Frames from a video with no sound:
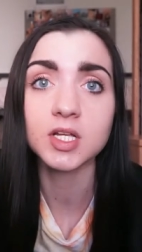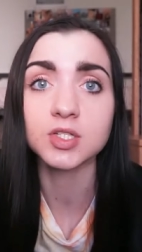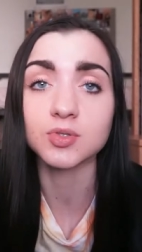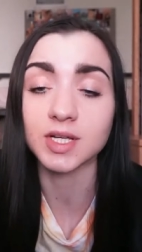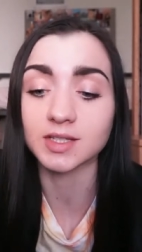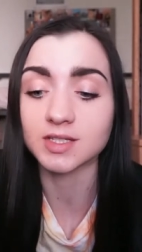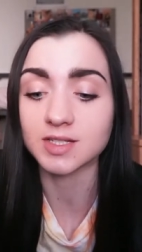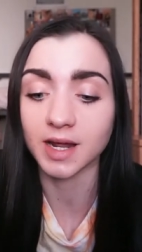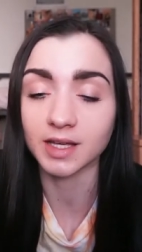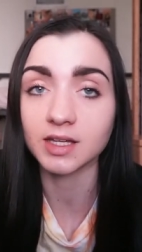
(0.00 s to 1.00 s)
So it was like this
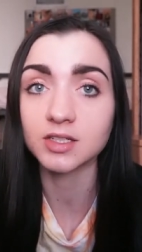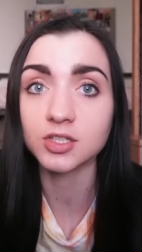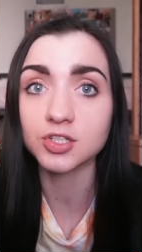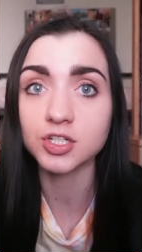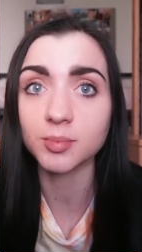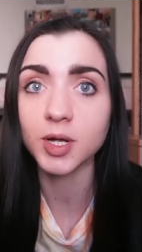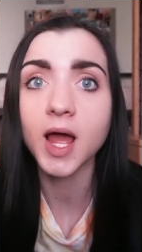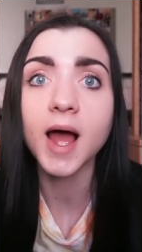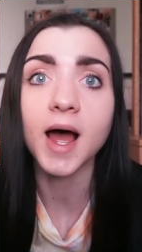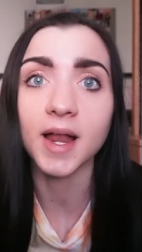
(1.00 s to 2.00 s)
Nike internship
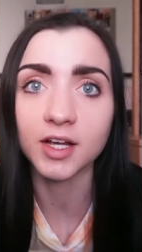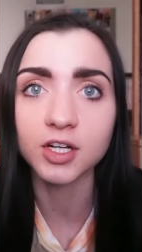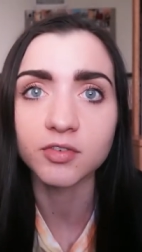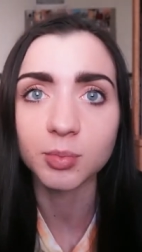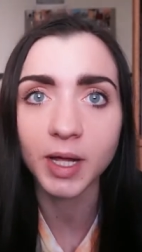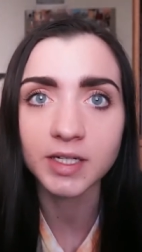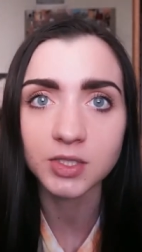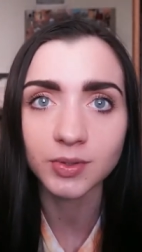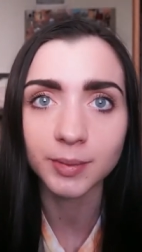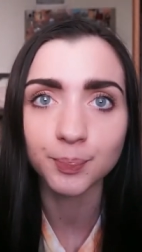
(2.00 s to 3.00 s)
and I could have applied
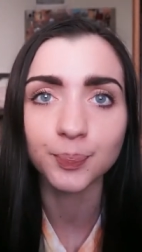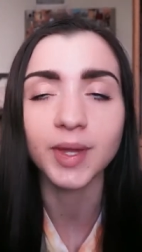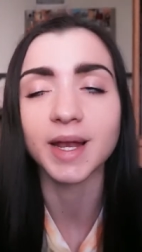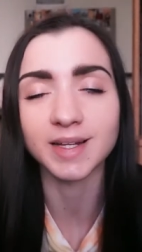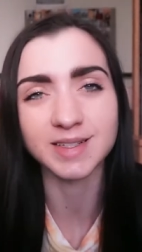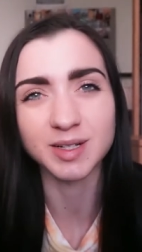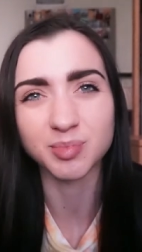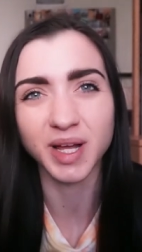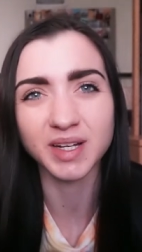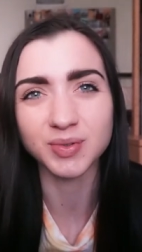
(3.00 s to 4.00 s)
to it and I didn't
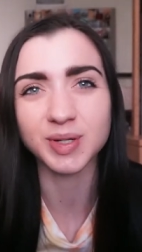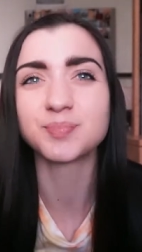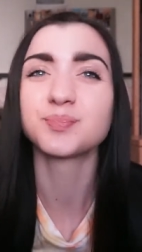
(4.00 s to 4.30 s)
apply to it.